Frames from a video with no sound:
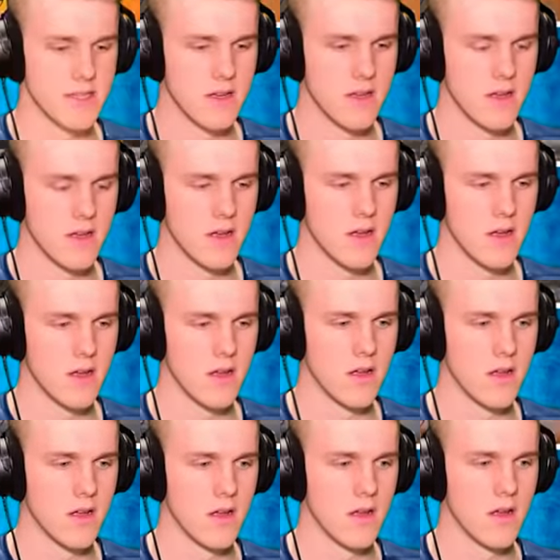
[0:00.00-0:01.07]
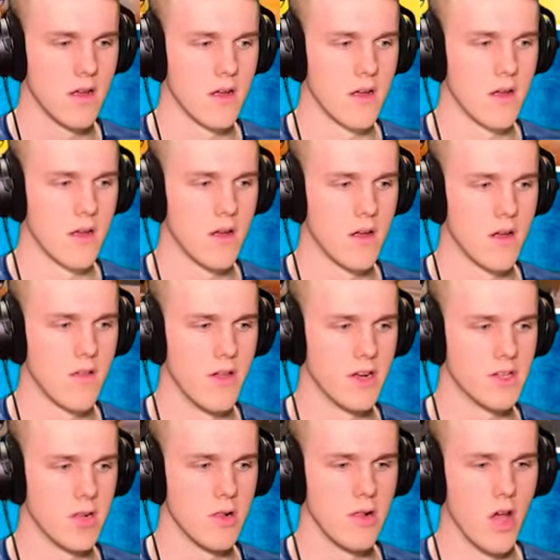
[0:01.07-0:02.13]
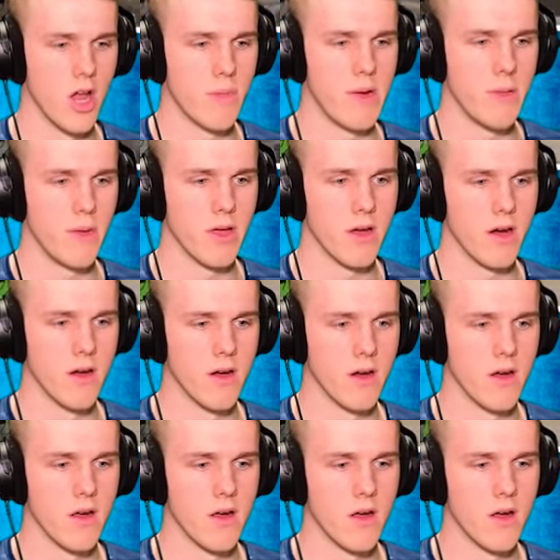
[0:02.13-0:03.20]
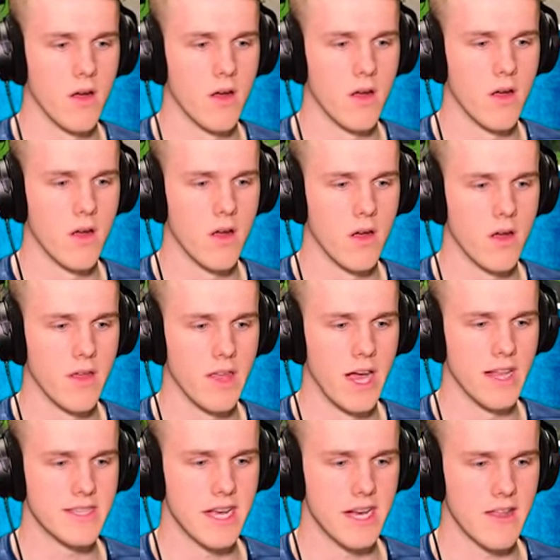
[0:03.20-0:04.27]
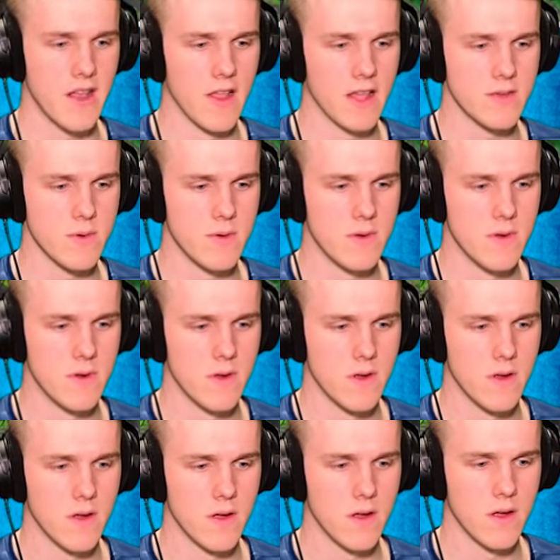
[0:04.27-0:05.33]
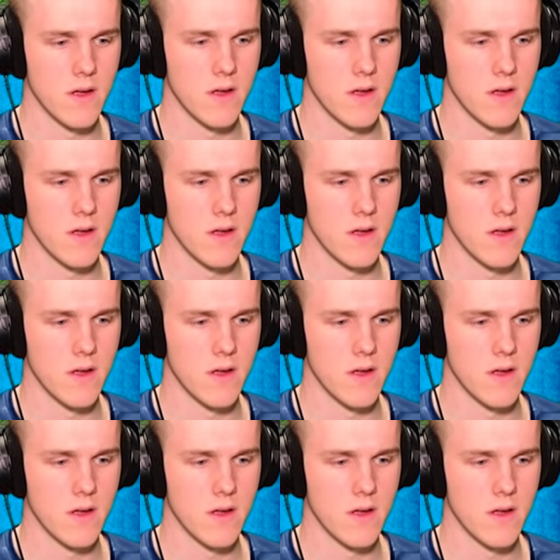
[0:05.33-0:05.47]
coming, I'm coming, I'm coming, coming. There's a lot of people here. Dude, the yeah, servers are not coping.